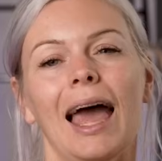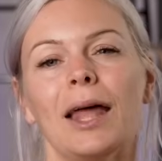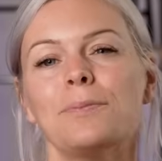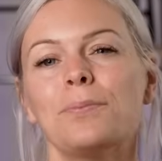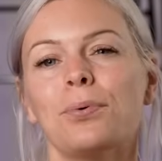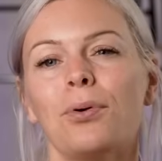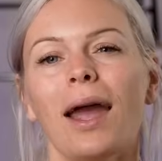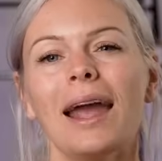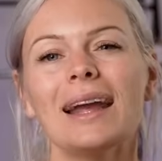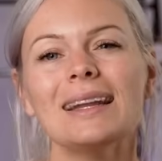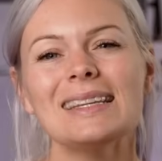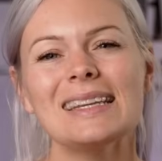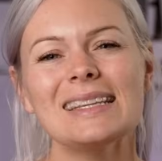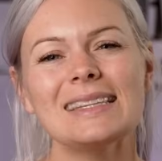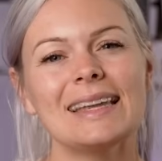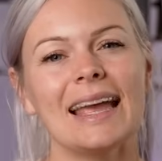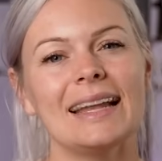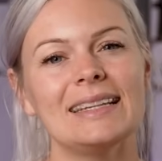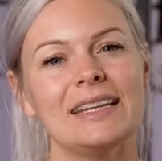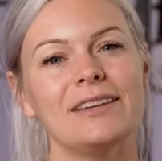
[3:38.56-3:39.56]
and
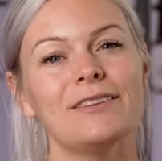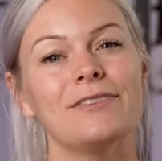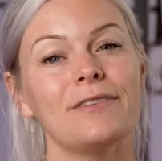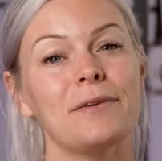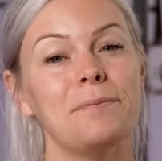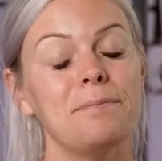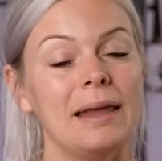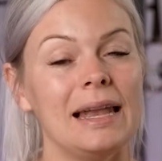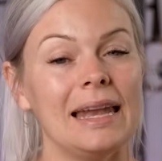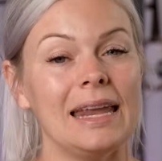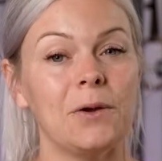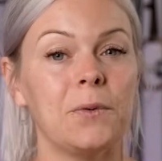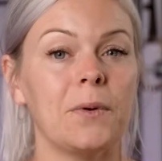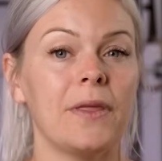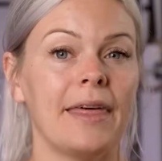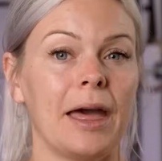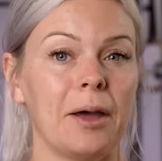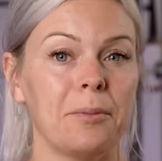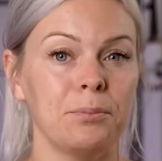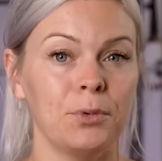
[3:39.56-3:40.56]
practice getting familiar
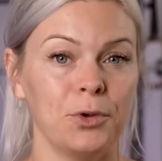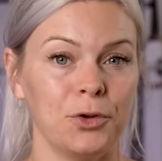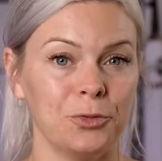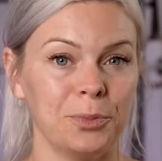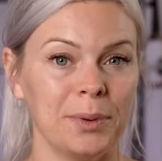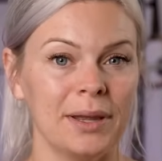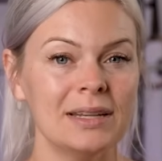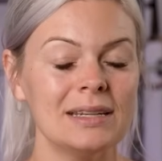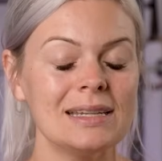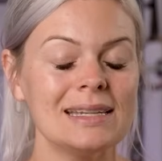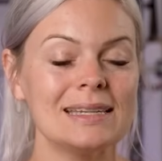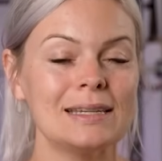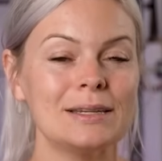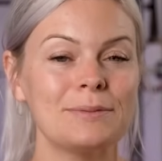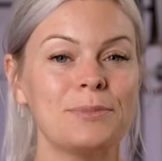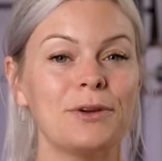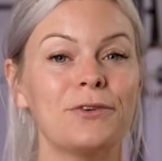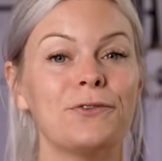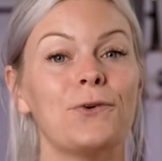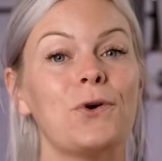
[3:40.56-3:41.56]
with that movement
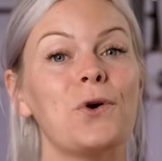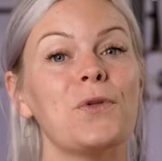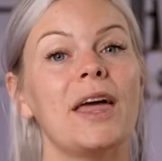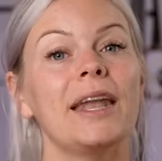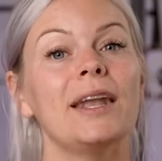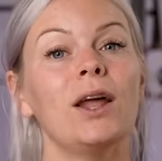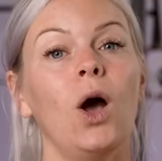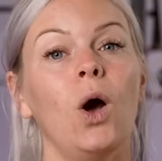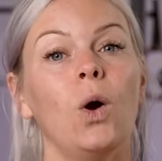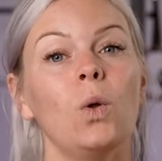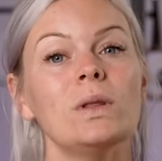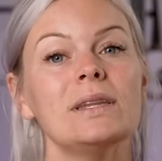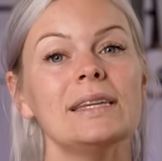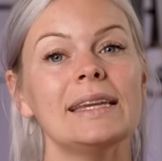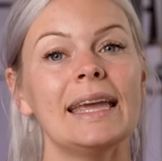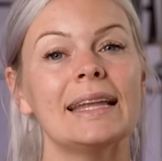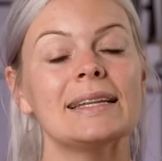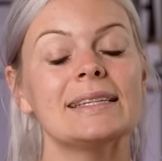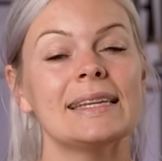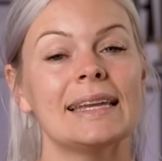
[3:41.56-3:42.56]
before then
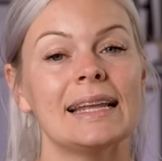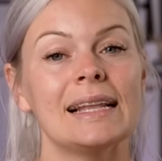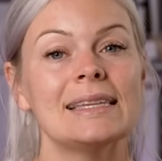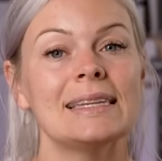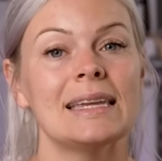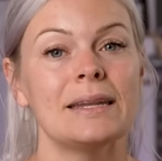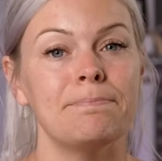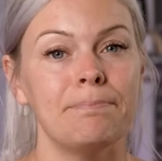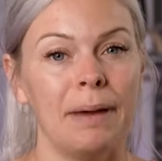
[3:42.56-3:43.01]
holding it tilted